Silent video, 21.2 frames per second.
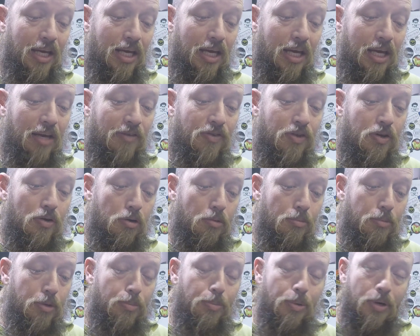if you look
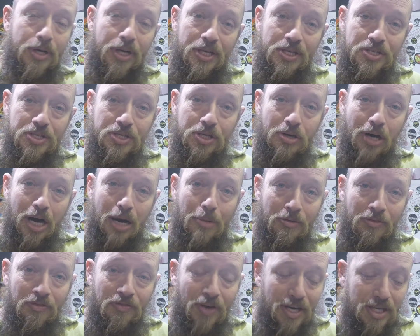me up on Instagram or
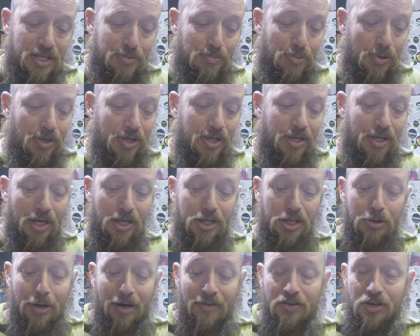Facebook and
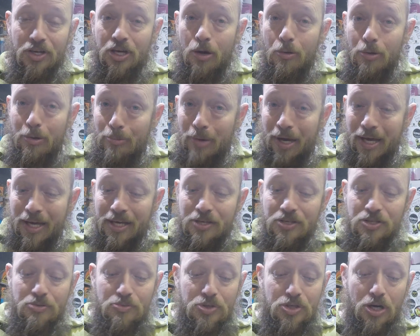you have a go at making
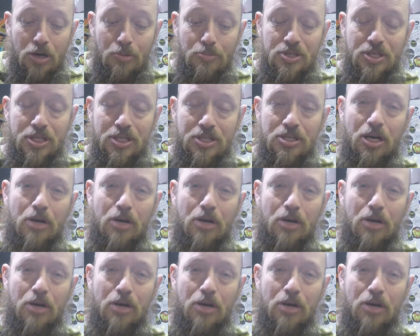some chopsticks,